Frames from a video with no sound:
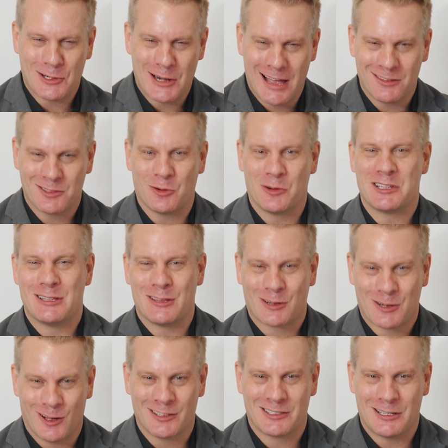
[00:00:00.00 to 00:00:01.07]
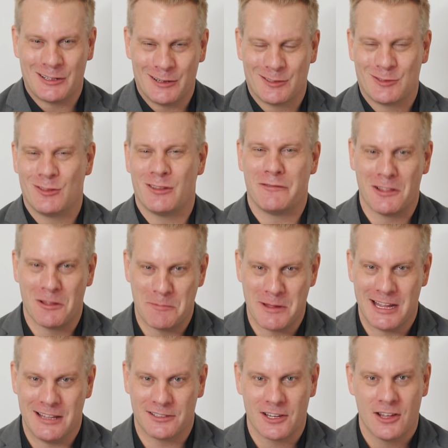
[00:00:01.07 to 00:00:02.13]
are outsourcing their call centers to the
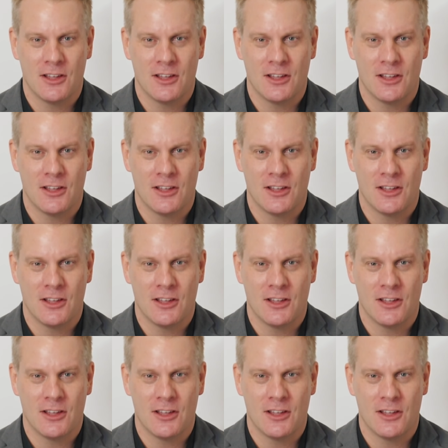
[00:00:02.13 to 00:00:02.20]
Philippines,